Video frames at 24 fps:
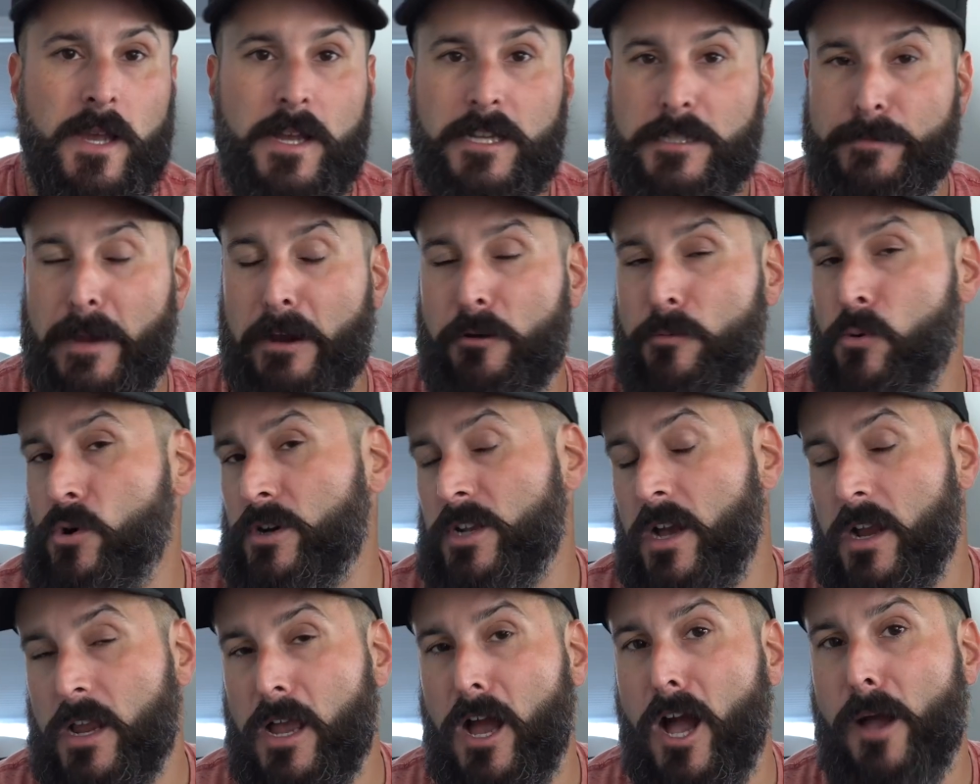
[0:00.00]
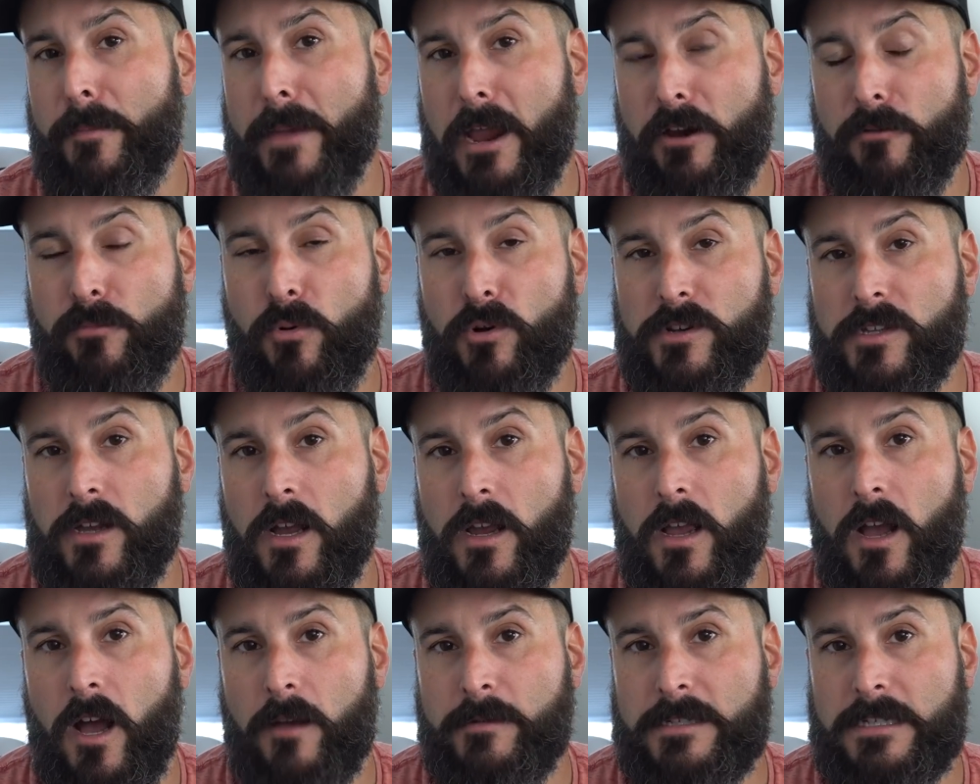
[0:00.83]
It's mattreport.com,
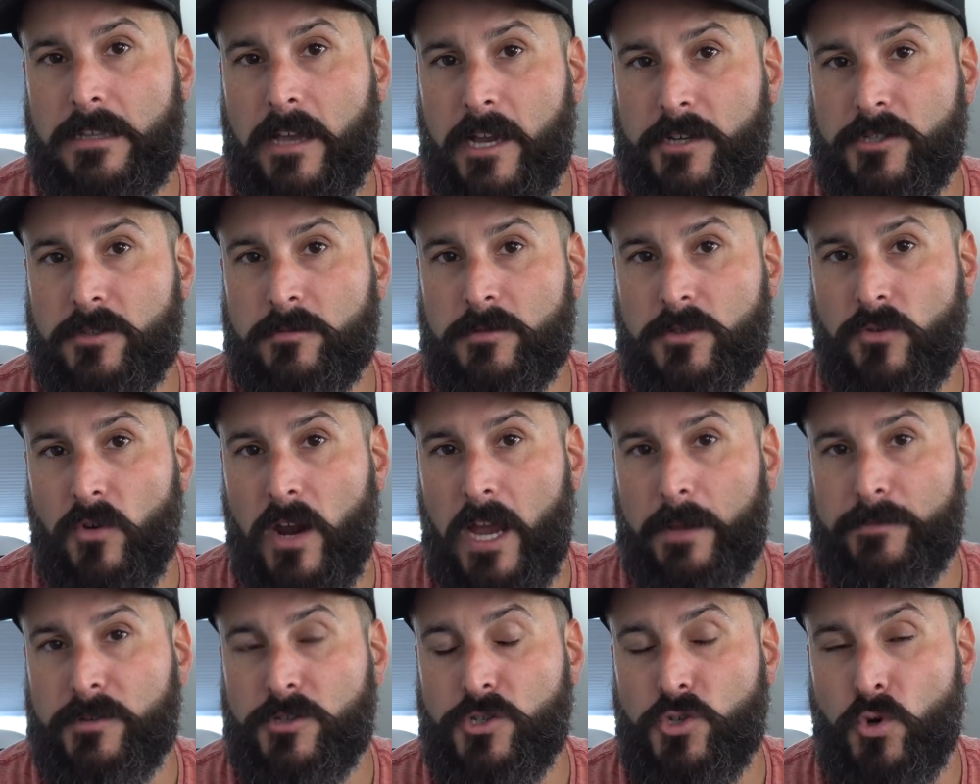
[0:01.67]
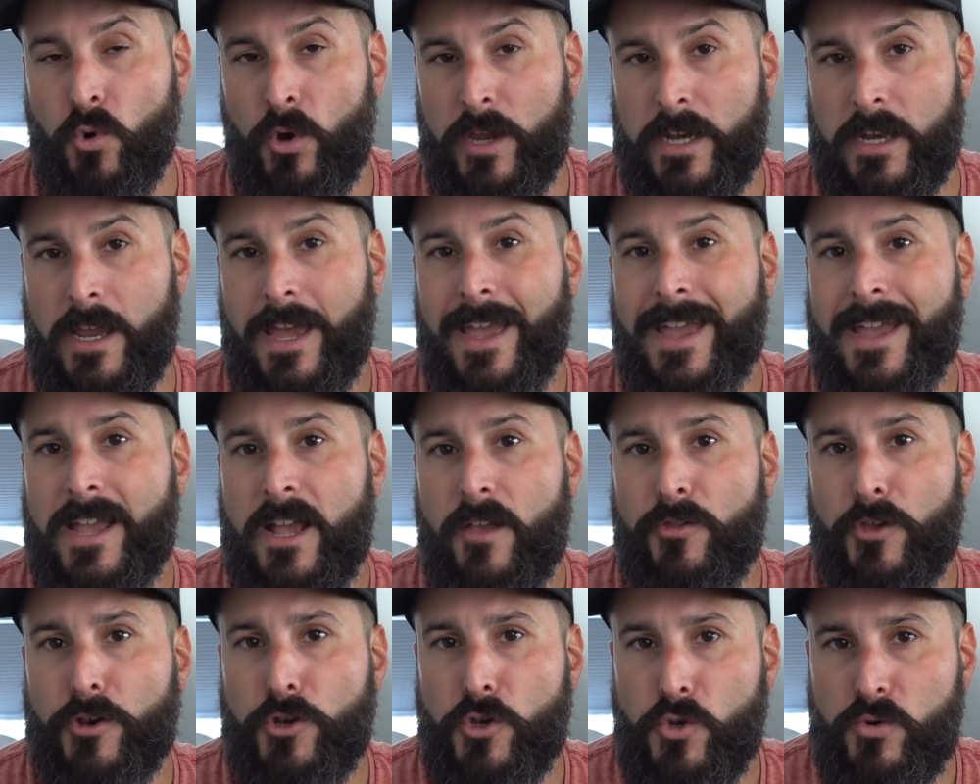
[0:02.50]
mattreport.com/subscribe to join
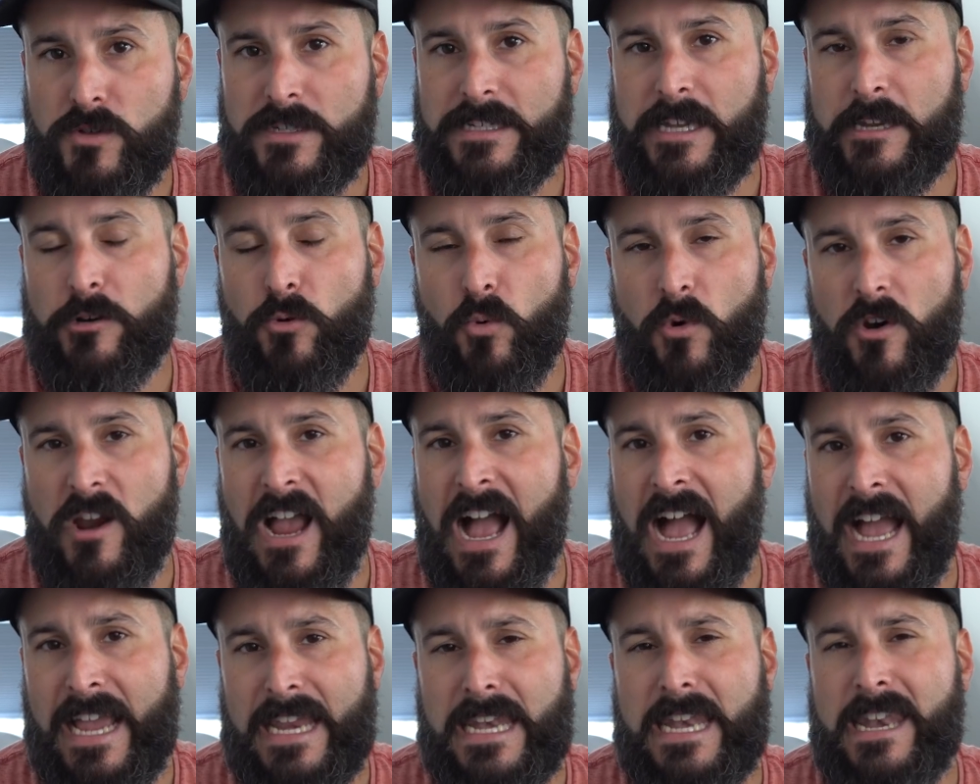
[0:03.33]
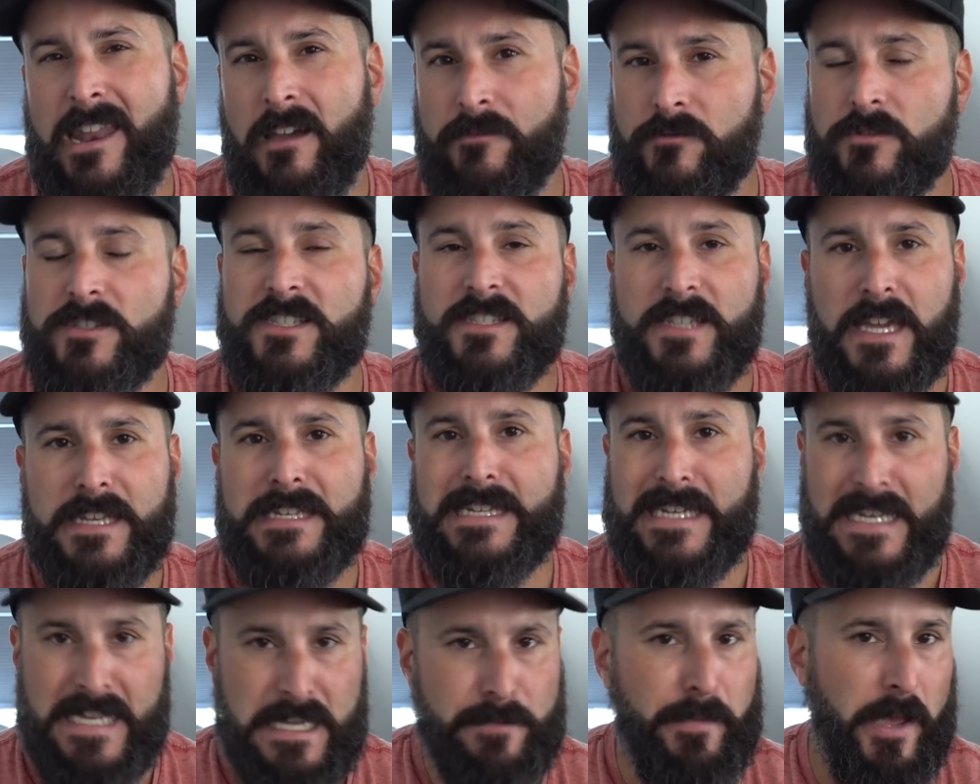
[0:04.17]
the newsletter where I never
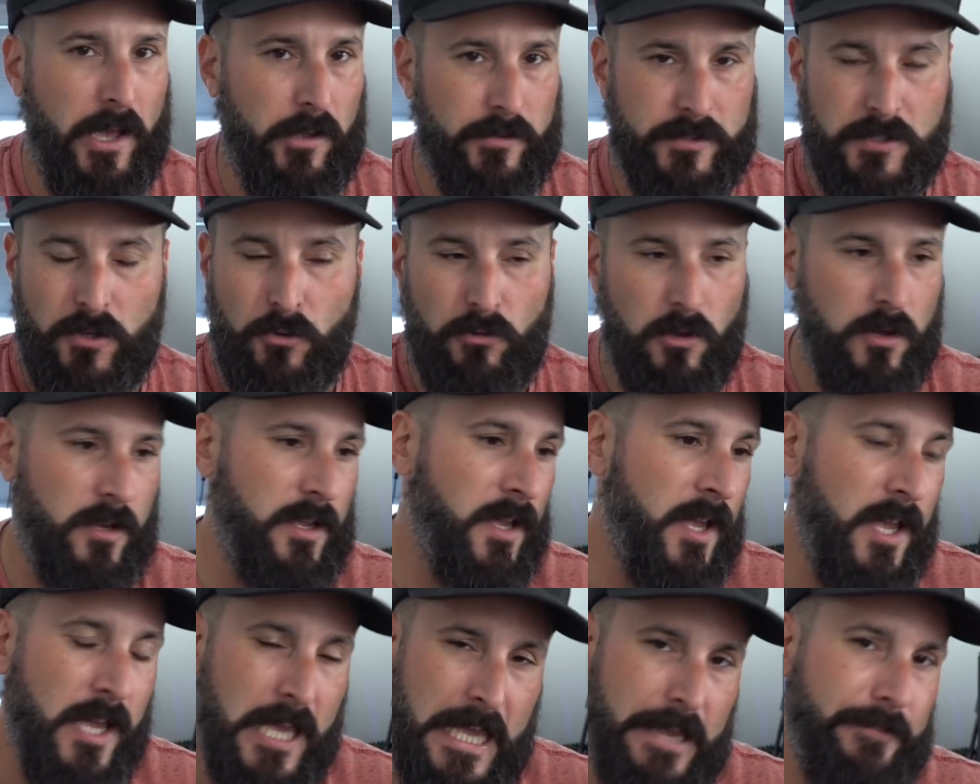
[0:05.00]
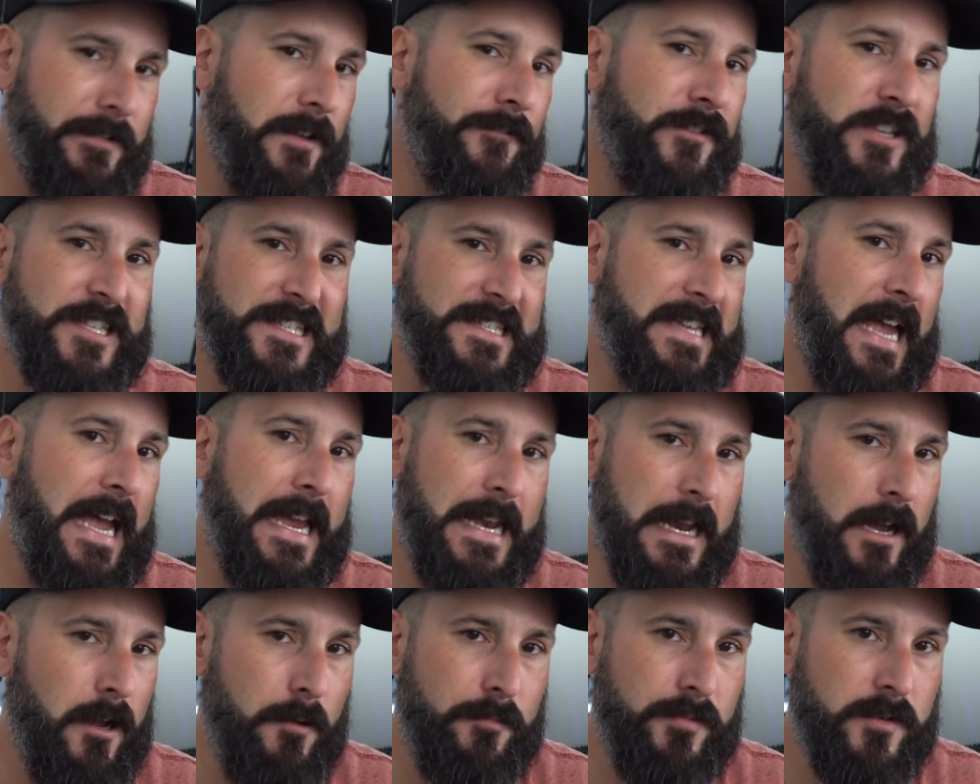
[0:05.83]
send an email. So look, even if you
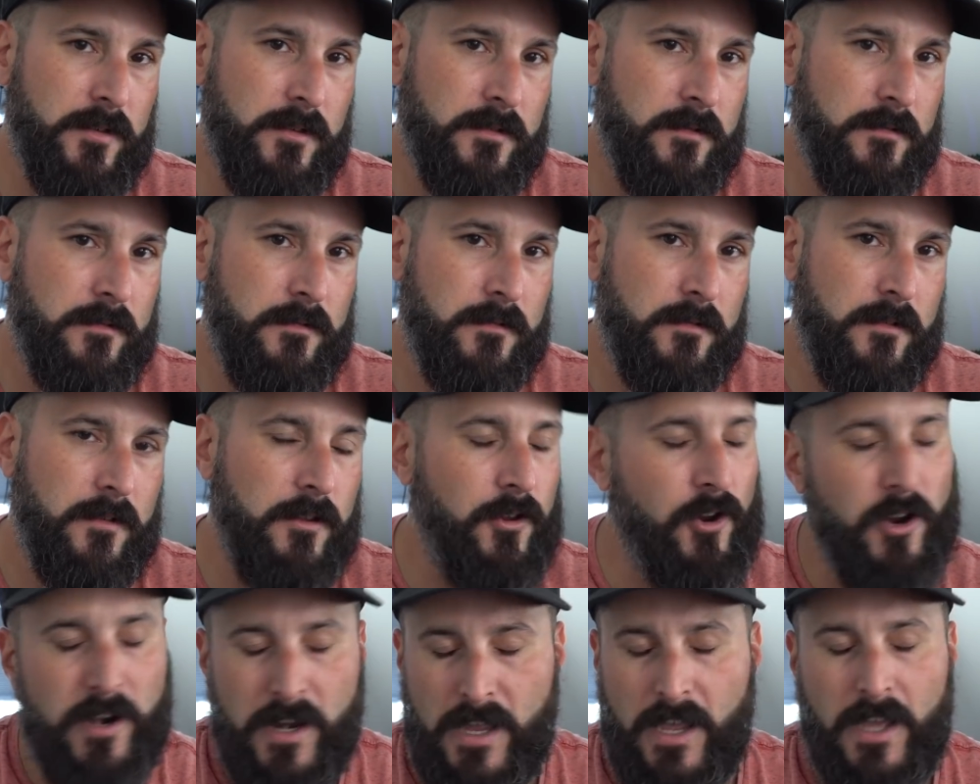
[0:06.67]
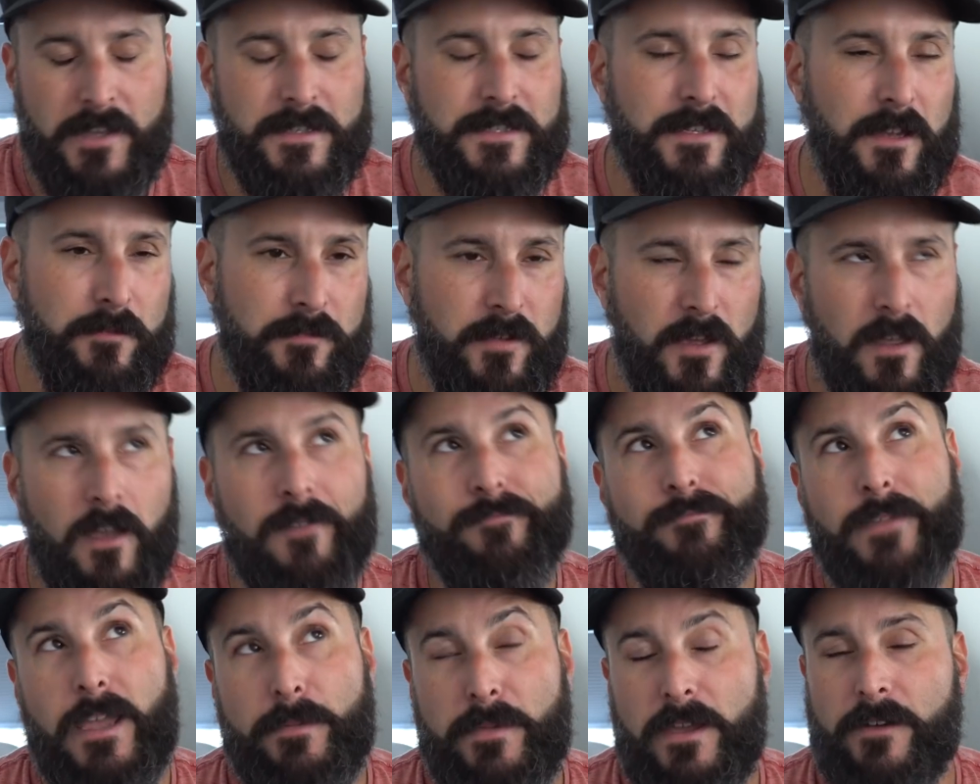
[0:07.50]
sign up, you're going to get something
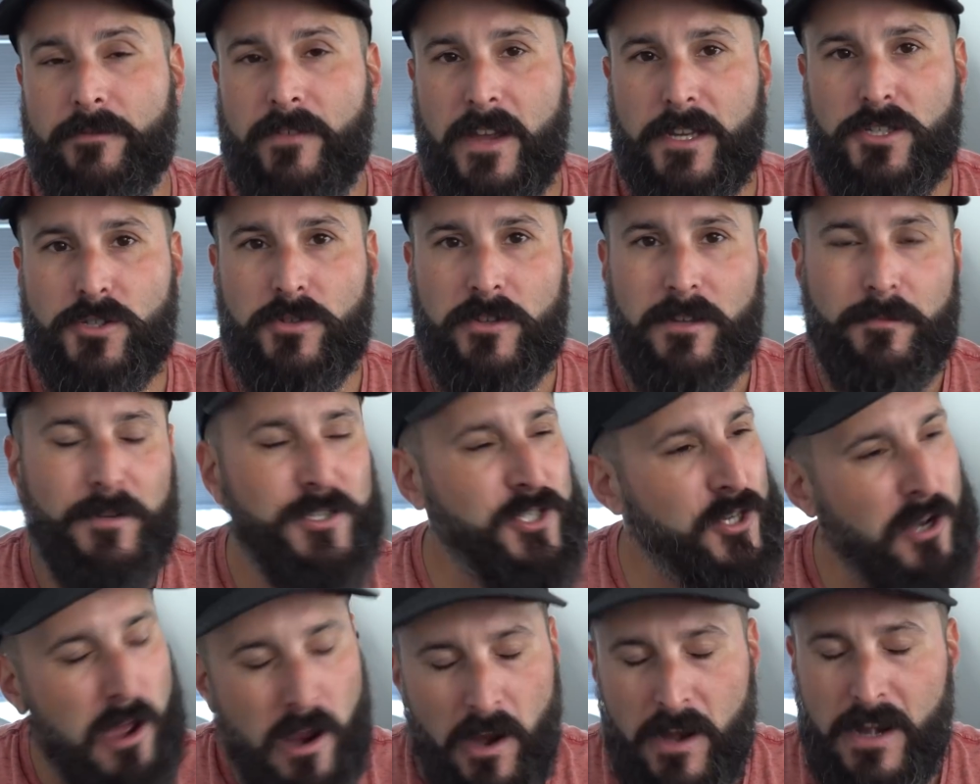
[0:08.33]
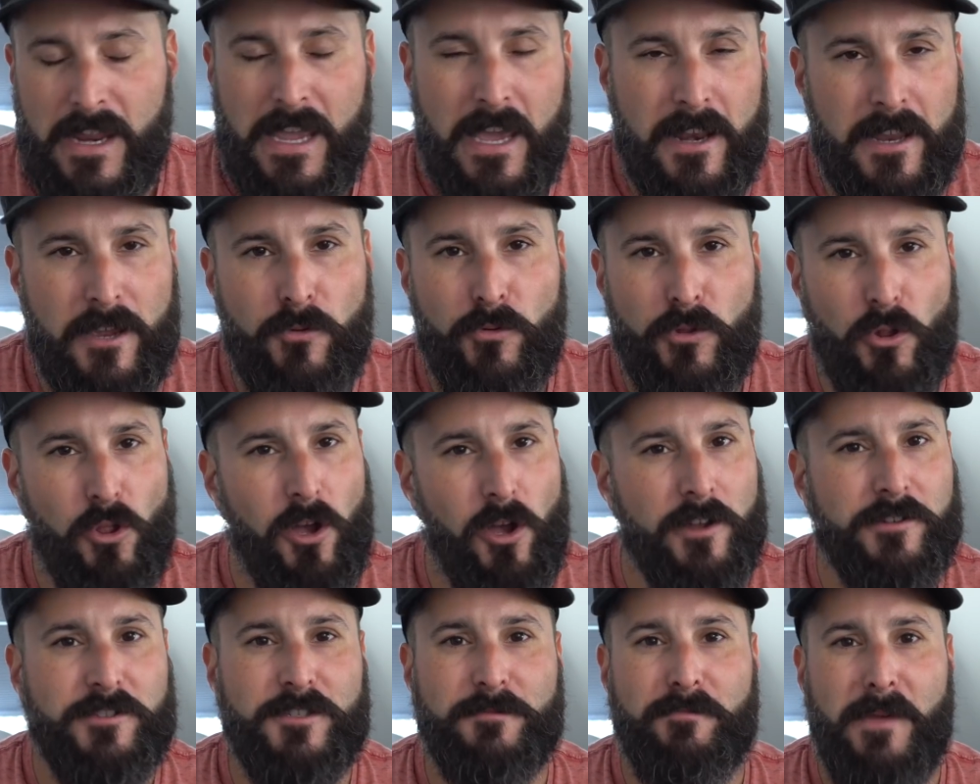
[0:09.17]
maybe eventually, but you're not going to get hit with a
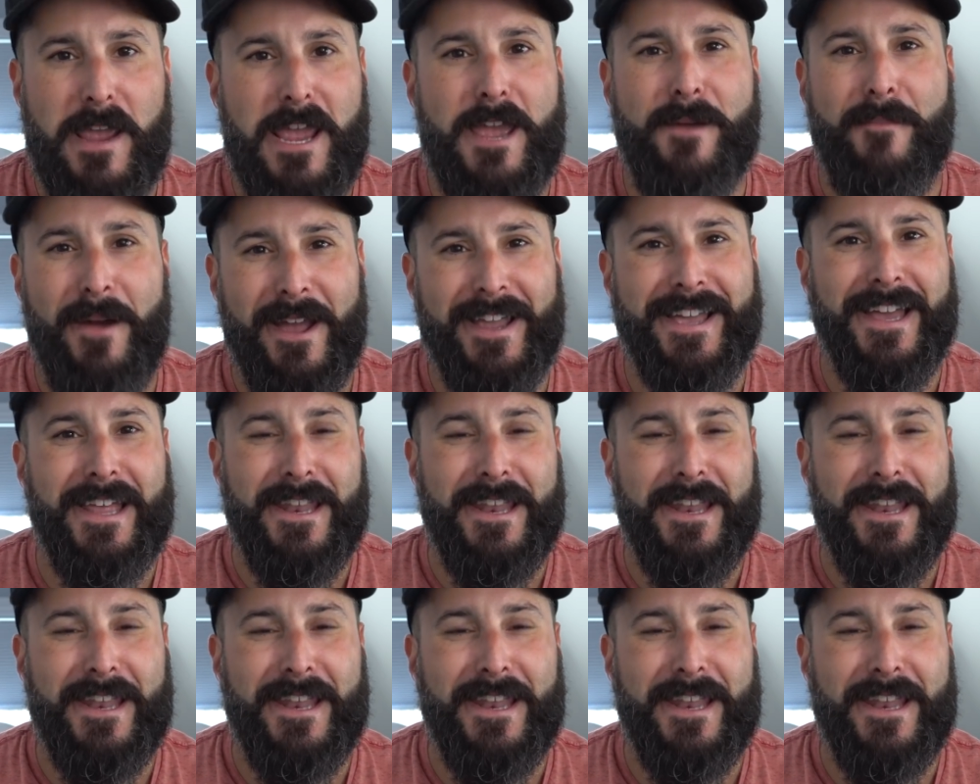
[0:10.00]
lot of spam.